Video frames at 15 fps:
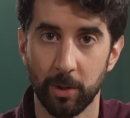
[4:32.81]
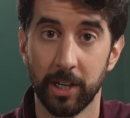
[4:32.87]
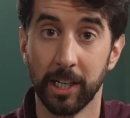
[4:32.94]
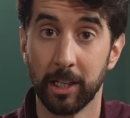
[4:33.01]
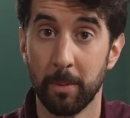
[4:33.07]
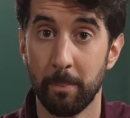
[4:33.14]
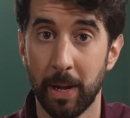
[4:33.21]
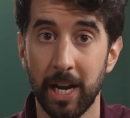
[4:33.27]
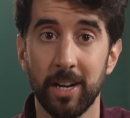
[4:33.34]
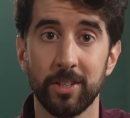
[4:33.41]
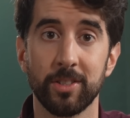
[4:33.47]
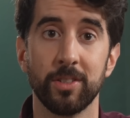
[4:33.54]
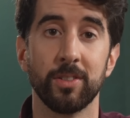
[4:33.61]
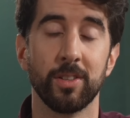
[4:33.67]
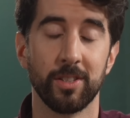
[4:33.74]
were in
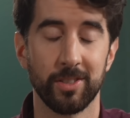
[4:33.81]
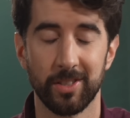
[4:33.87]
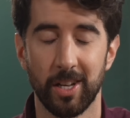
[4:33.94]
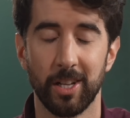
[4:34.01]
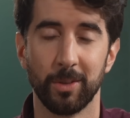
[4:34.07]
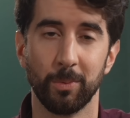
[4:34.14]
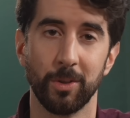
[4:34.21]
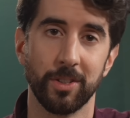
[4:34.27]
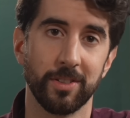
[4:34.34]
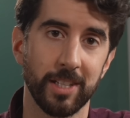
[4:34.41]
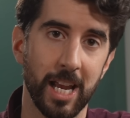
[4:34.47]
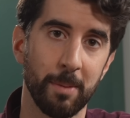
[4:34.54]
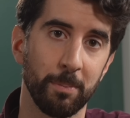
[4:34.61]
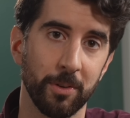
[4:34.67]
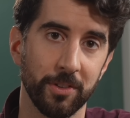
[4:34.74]
comparison to the solid wood
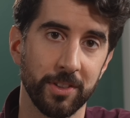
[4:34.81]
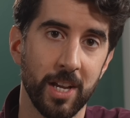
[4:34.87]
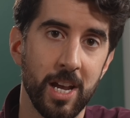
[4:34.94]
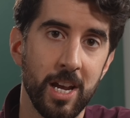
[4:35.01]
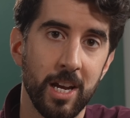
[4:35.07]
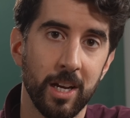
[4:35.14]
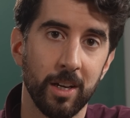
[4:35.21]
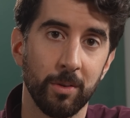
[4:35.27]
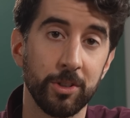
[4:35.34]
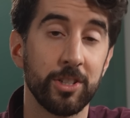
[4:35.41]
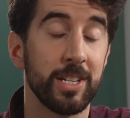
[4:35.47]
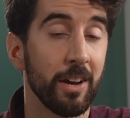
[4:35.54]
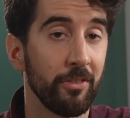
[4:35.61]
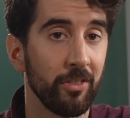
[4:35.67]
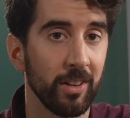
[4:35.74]
samples, which
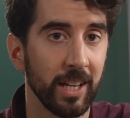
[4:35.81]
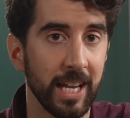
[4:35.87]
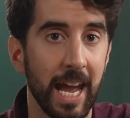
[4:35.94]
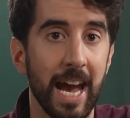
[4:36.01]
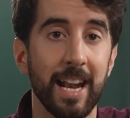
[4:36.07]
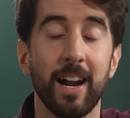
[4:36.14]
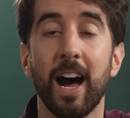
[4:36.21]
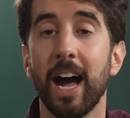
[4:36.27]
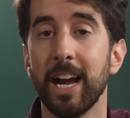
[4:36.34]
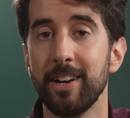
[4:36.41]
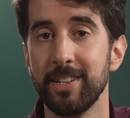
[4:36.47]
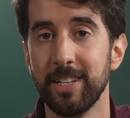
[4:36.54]
definitely had a higher